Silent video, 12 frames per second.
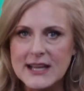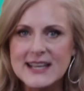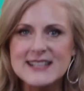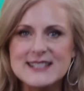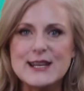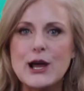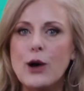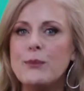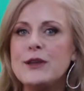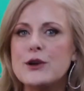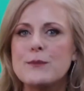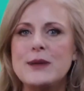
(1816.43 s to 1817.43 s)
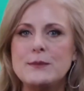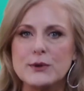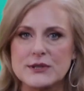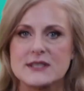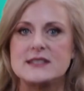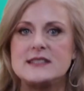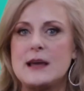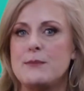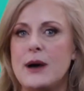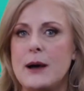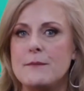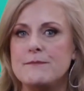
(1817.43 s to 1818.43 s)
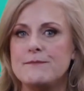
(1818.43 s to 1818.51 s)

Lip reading: Is it helping your people step up?